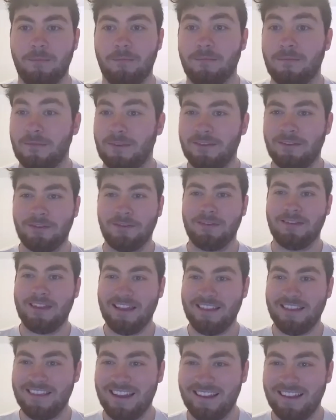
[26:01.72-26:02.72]
So
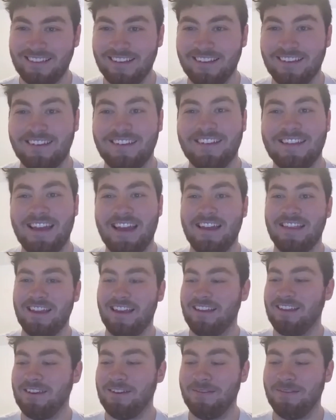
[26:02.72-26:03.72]
that's it.
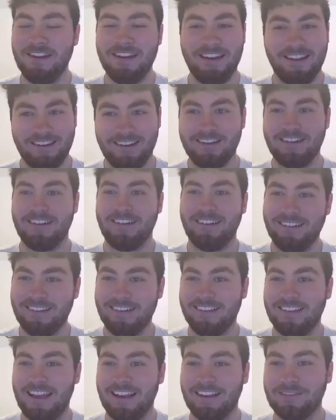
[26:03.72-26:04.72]
Thank you, and
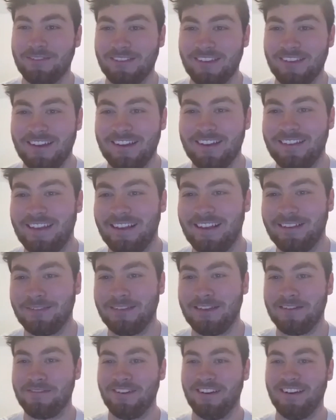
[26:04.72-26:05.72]
thanks for
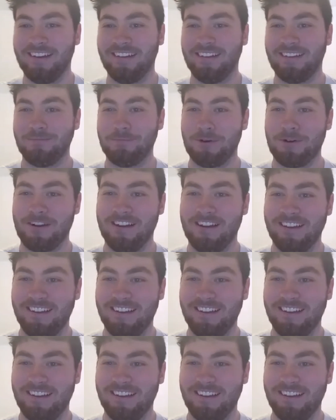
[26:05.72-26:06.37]
that phrase, Maura.